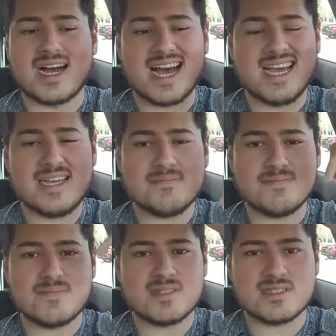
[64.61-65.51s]
I
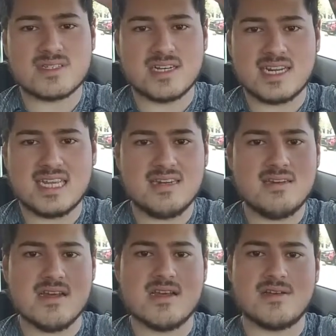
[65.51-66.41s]
studied
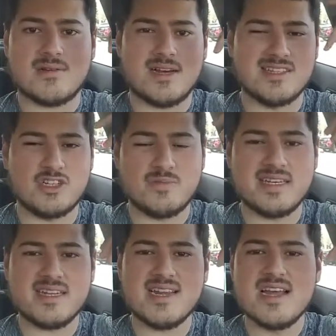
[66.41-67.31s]
a little
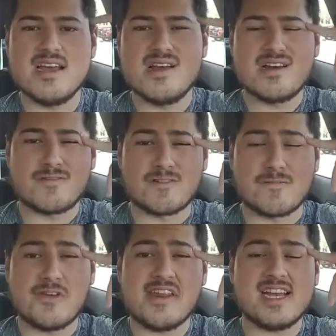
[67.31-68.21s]
bit for
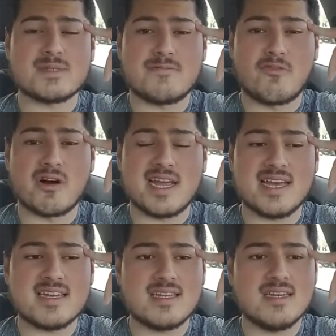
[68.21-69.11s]
a few days
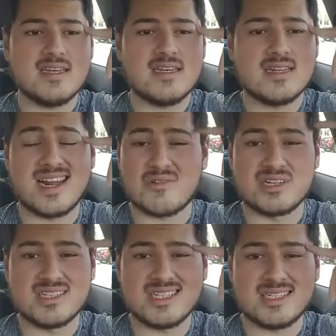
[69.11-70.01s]
beforehand. Not
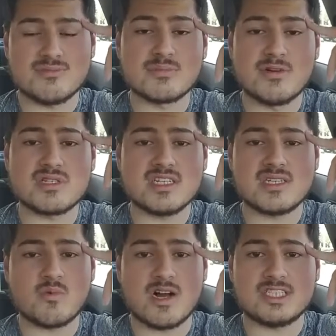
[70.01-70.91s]
really. It was mostly
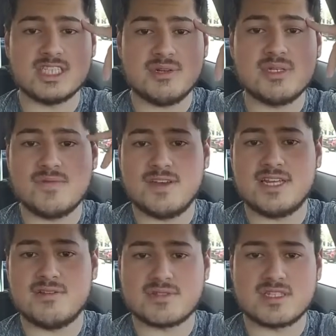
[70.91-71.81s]
just watching YouTube
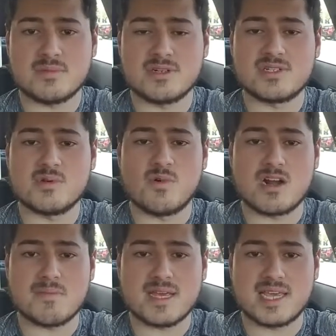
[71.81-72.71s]
videos similar to the
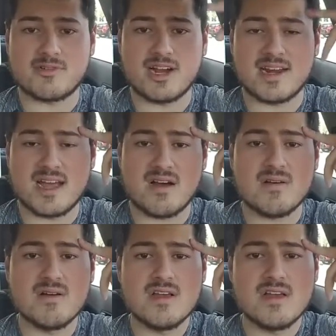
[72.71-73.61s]
one I'm making right
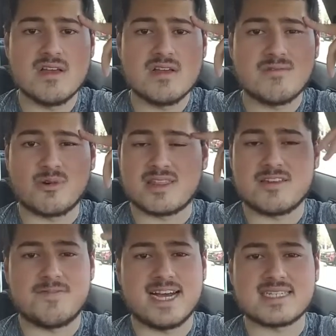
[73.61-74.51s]
now with
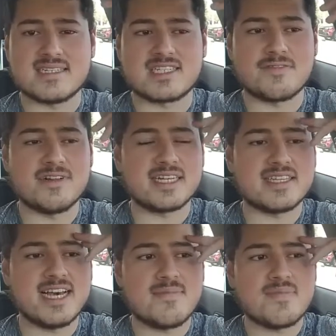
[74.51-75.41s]
advice and stuff
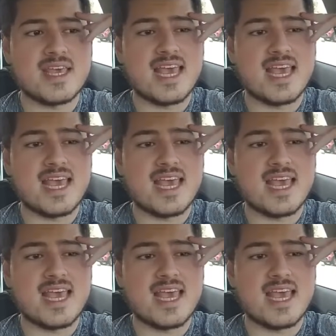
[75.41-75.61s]
like that.